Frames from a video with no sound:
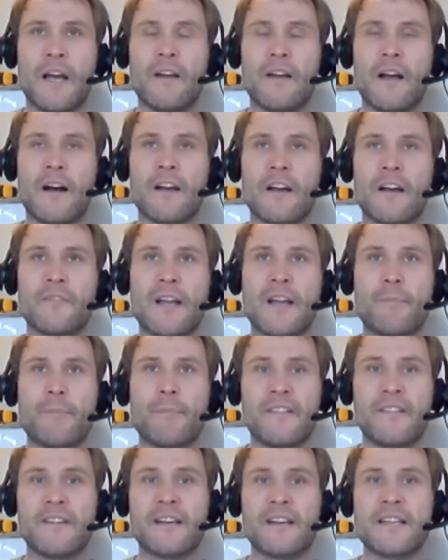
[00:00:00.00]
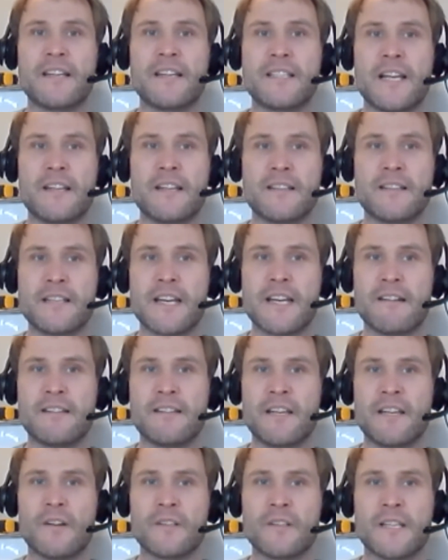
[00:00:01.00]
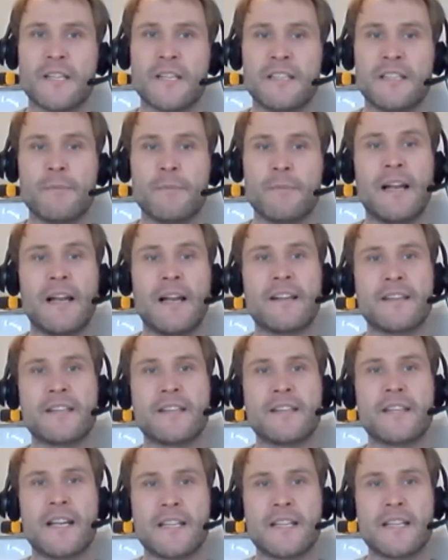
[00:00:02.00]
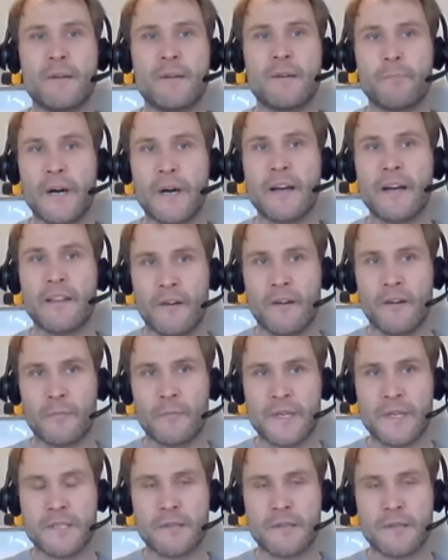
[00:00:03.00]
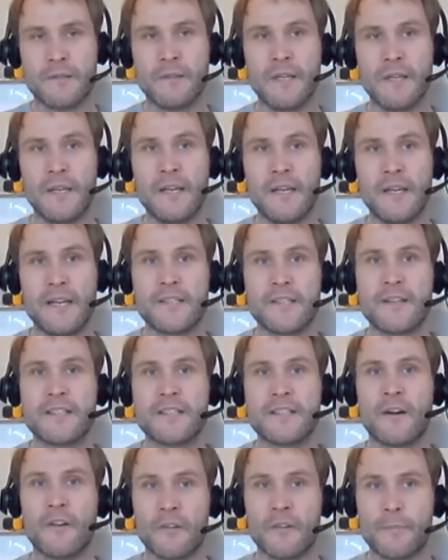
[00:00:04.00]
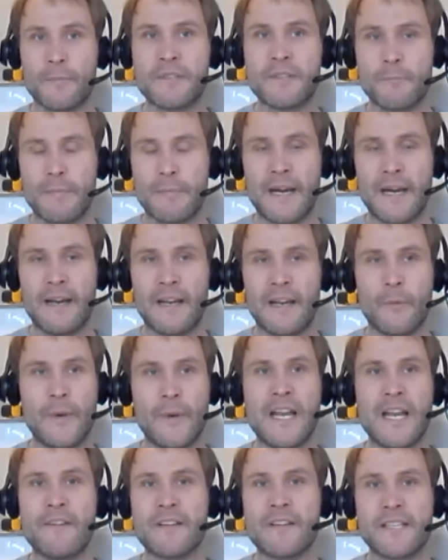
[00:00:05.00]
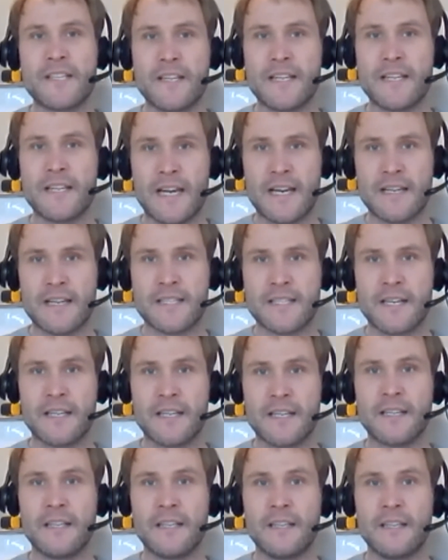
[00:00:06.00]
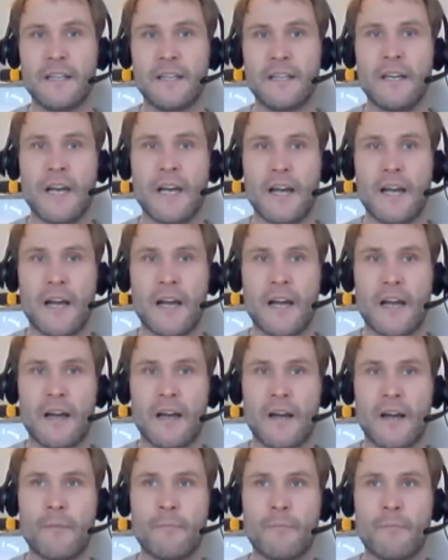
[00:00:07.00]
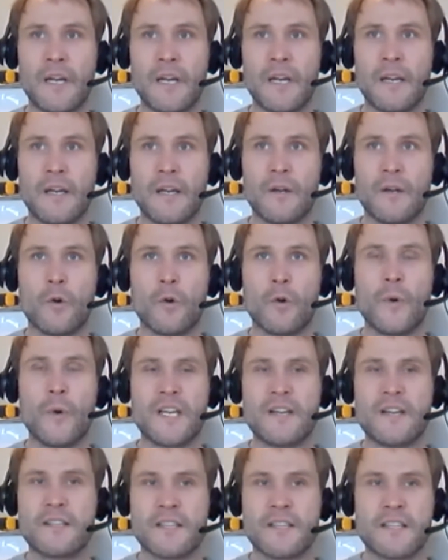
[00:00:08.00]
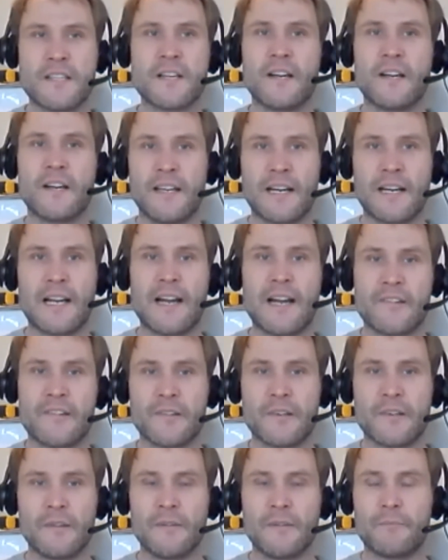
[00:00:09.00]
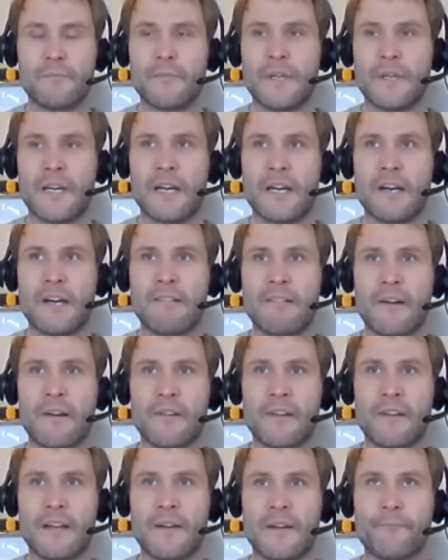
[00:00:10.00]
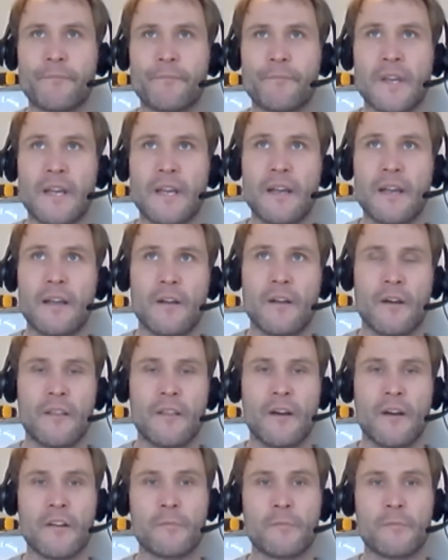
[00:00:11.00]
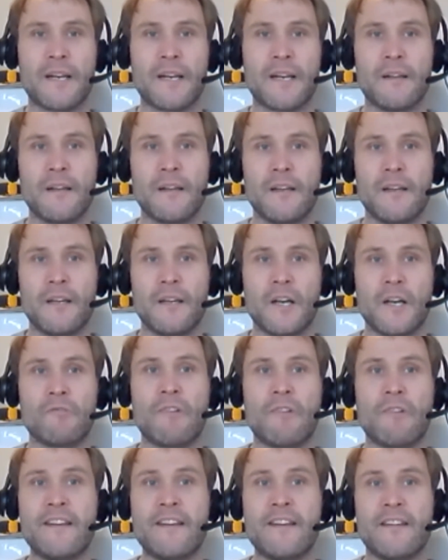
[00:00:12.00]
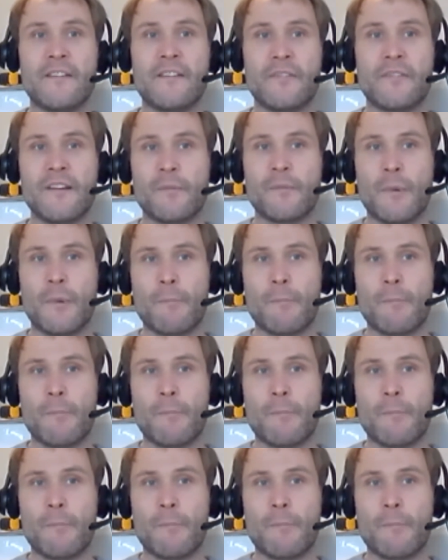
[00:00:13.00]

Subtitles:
ask for that person to consent to the charity contacts them. That letter is sent out by the hospital. So it's a hospital mailing. We never see the data. All we do is design the collateral around it. The hospital arranges for it to be